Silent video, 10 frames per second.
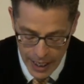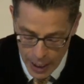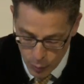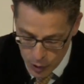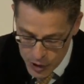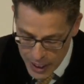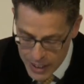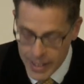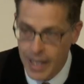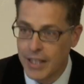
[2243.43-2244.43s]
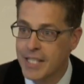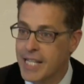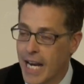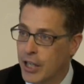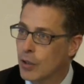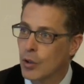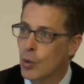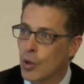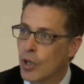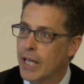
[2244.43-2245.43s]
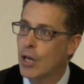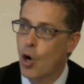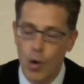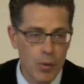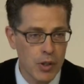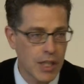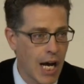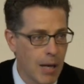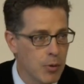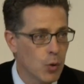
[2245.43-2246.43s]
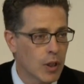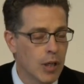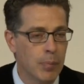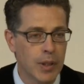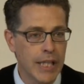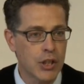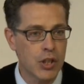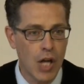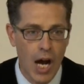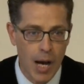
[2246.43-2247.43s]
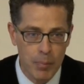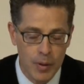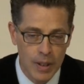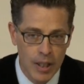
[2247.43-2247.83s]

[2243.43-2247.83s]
Edwards says that secular work had almost come to a complete stop